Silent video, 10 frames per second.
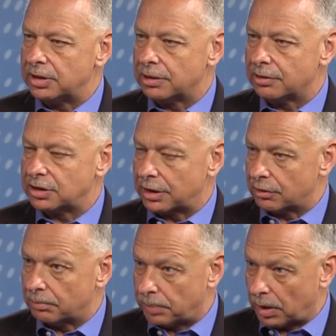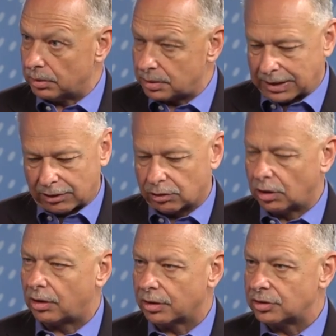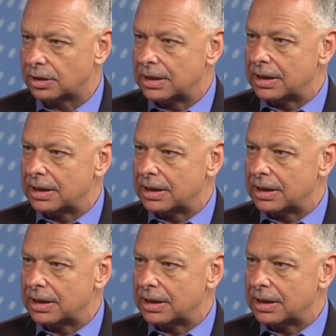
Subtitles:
materials that are bulk, that are large,